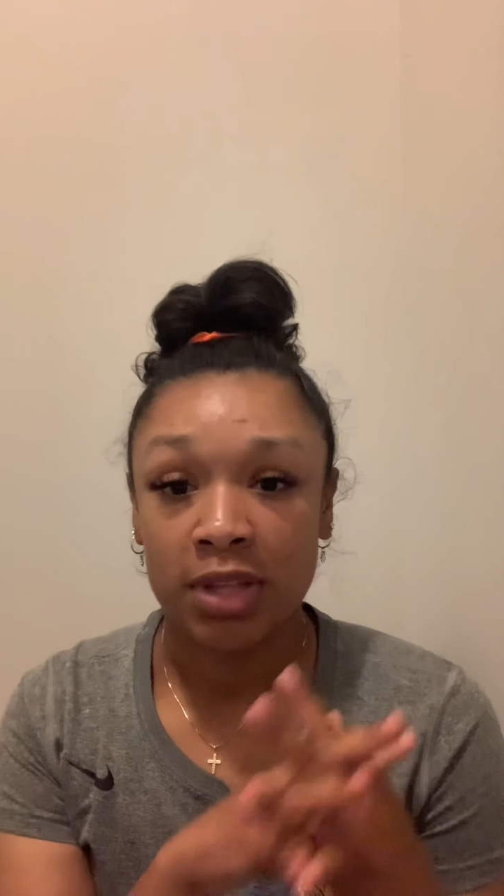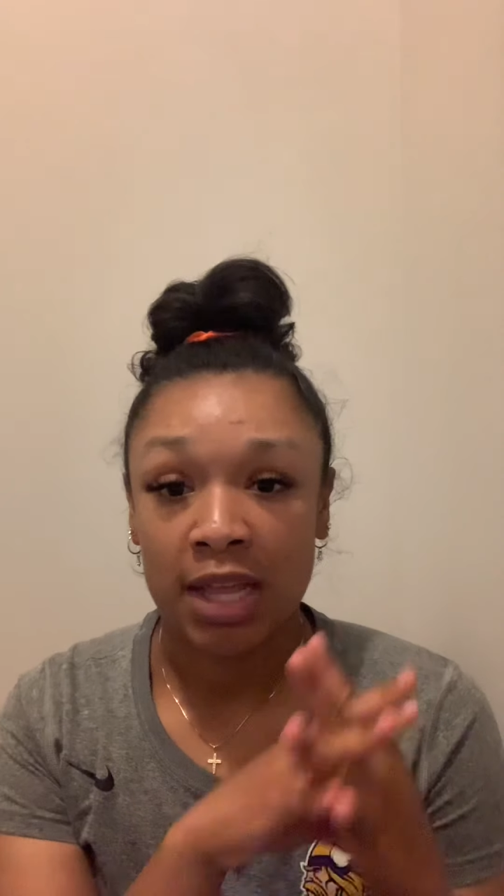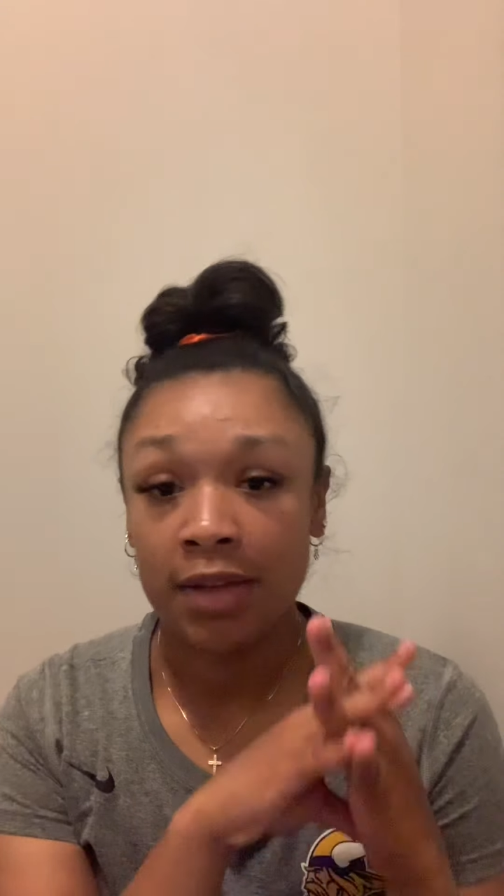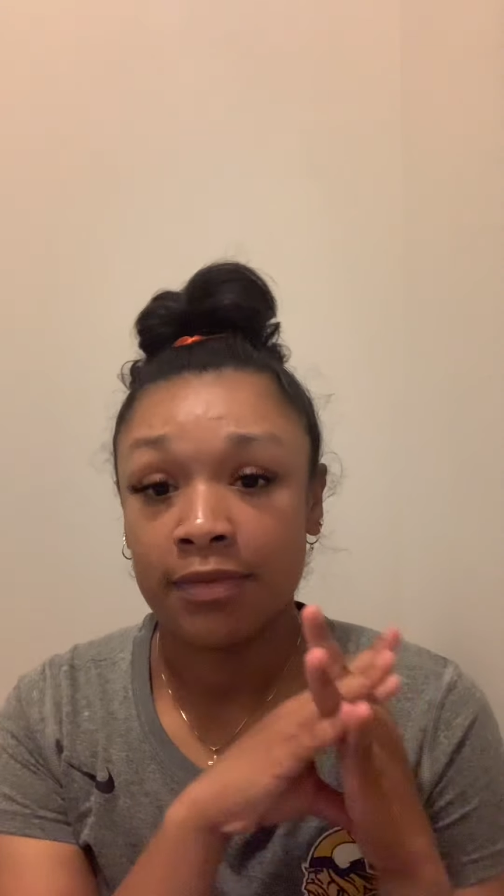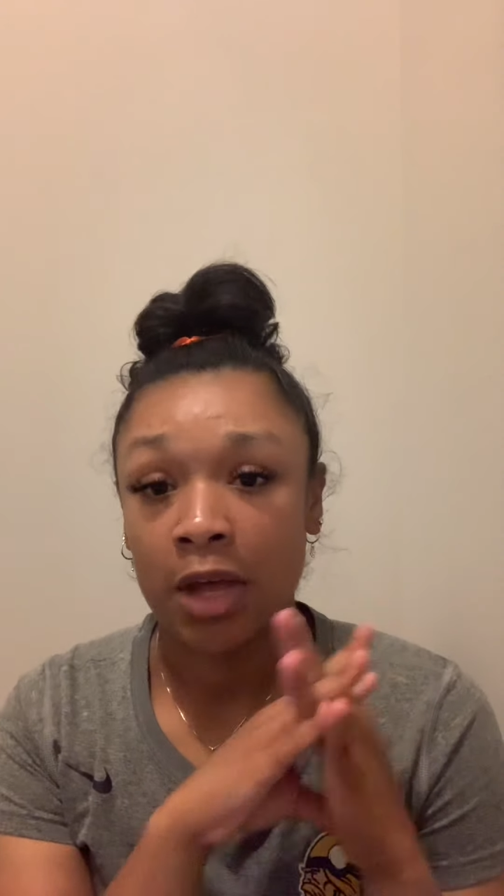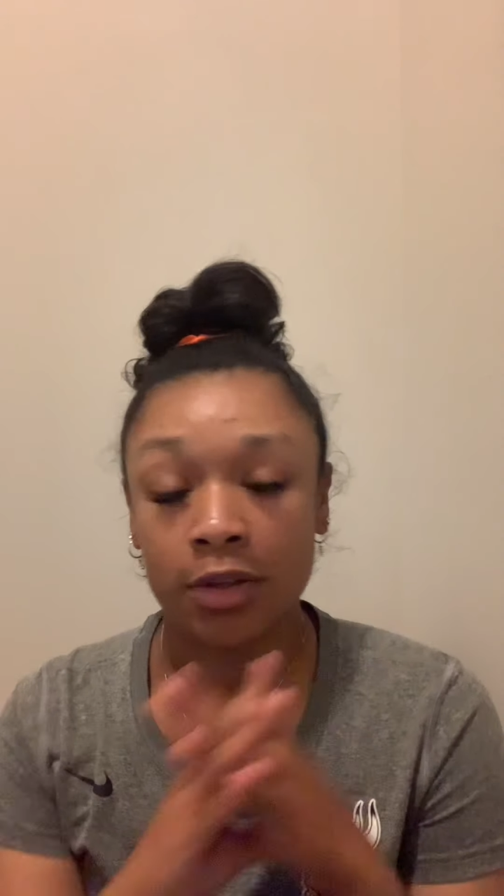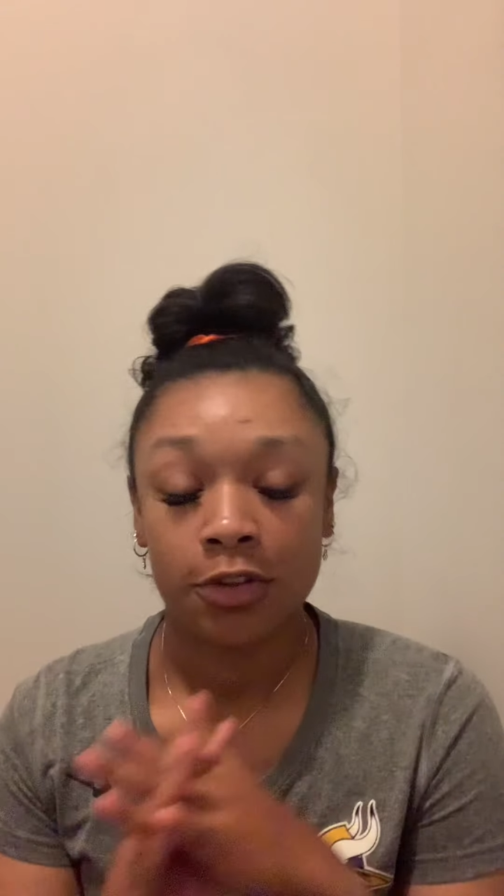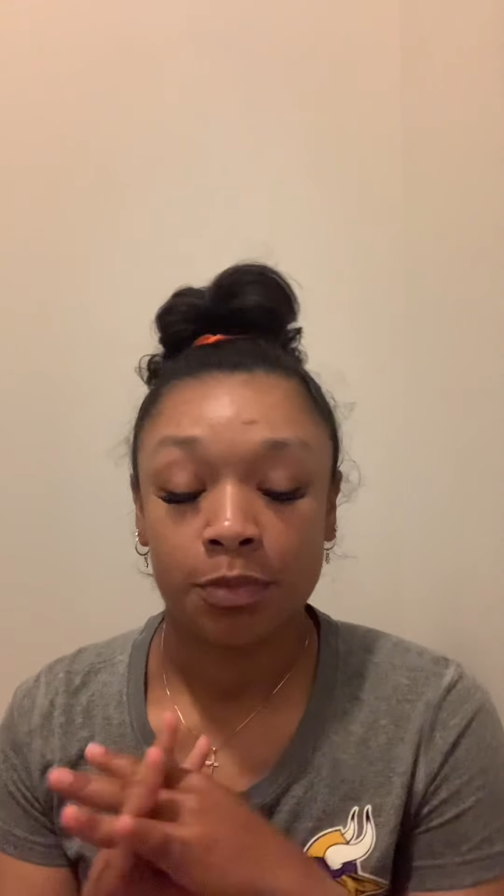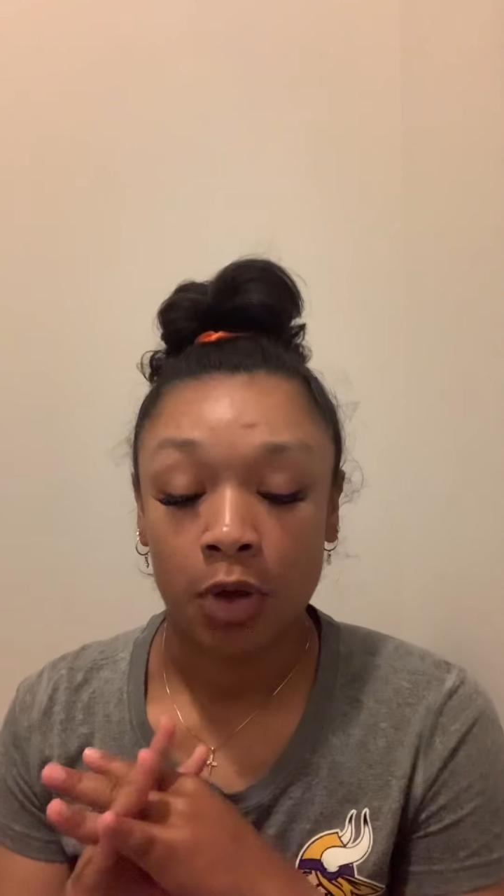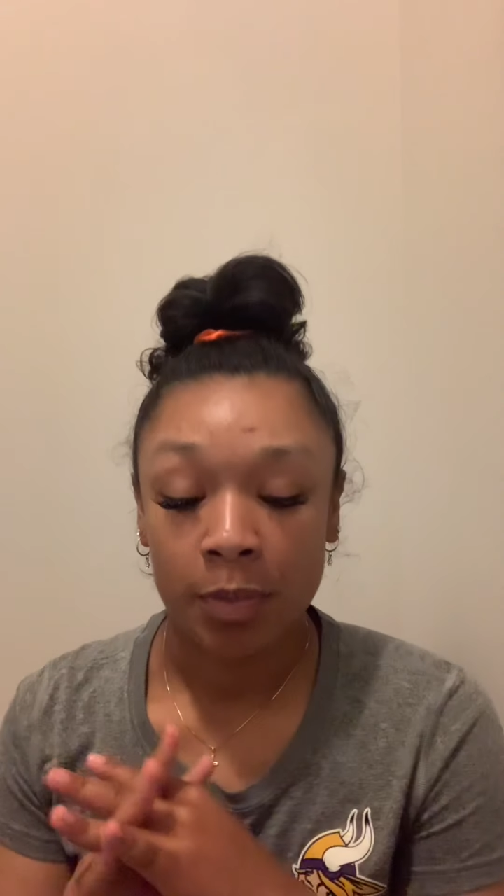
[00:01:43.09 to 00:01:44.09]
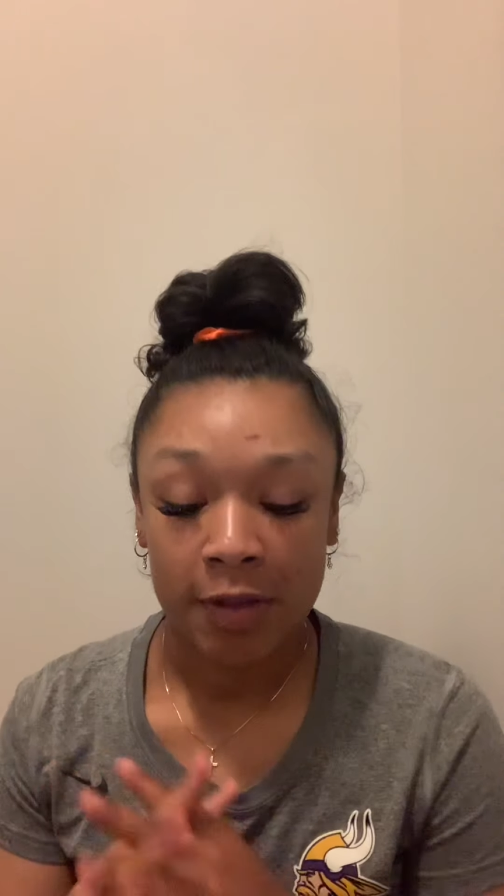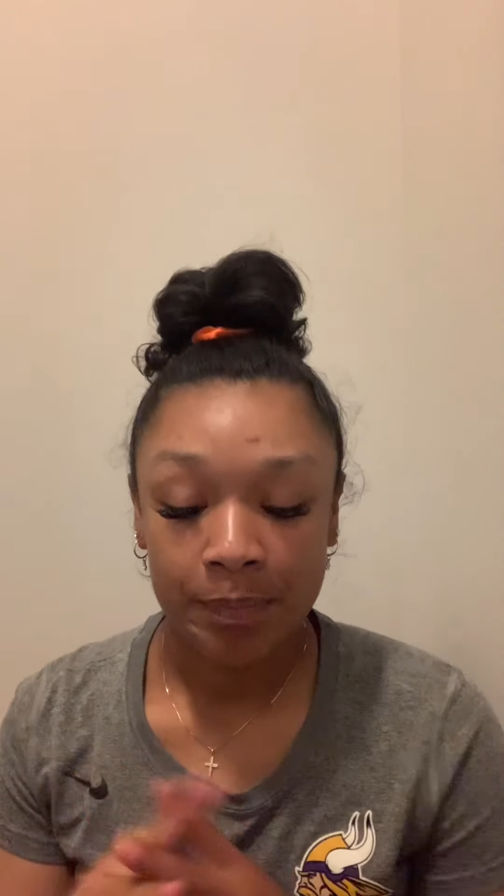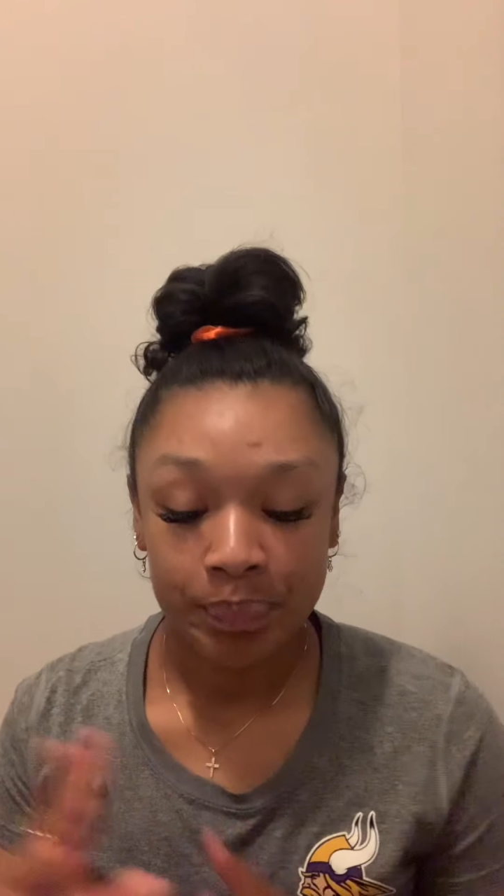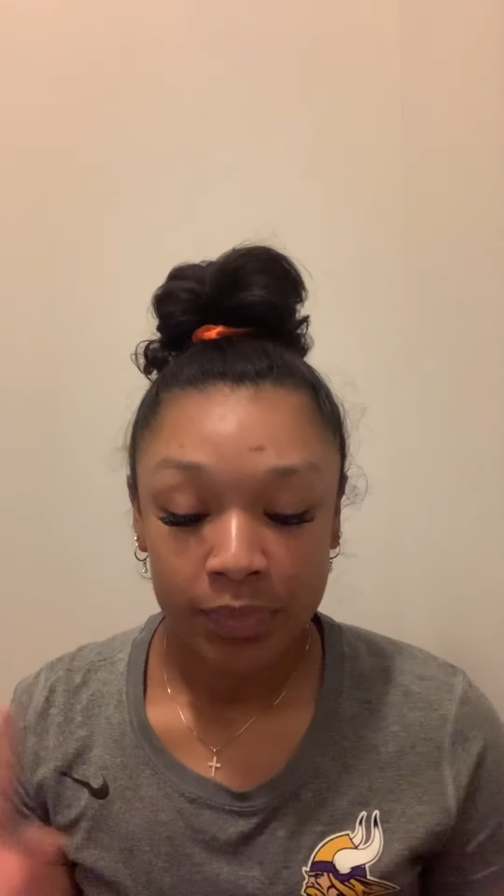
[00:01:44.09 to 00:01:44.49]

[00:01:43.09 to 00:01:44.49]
that valgus moment.